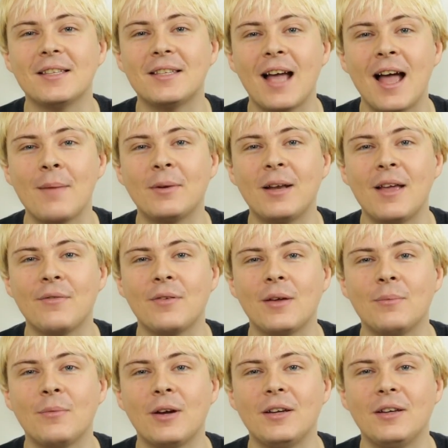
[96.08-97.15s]
DAB and
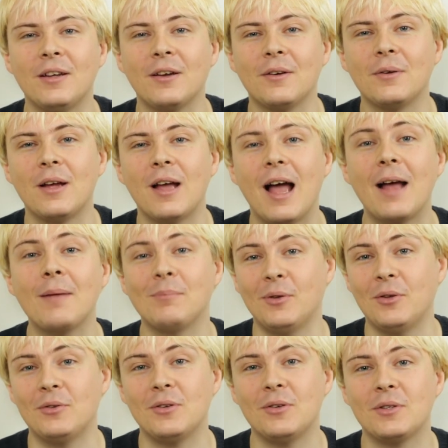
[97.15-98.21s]
FM radio and
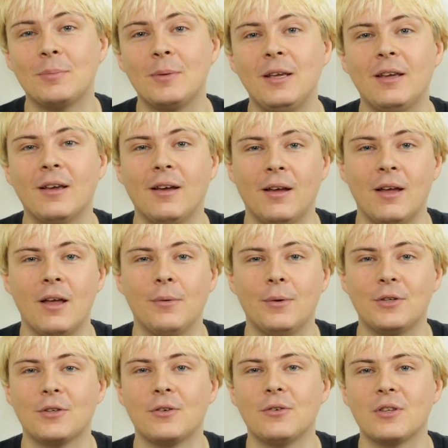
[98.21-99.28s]
Bluetooth speaker
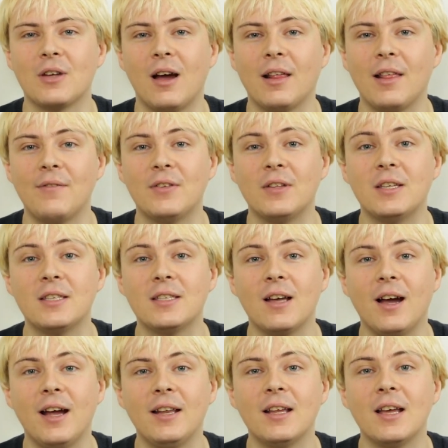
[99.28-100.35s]
which scores highly for
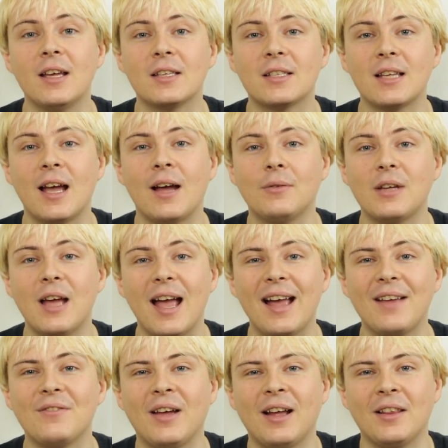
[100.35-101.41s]
design, sound
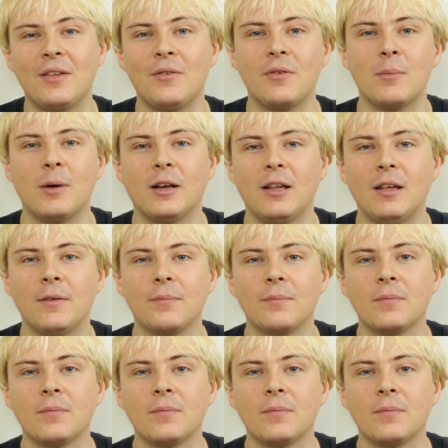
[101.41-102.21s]
and value for money.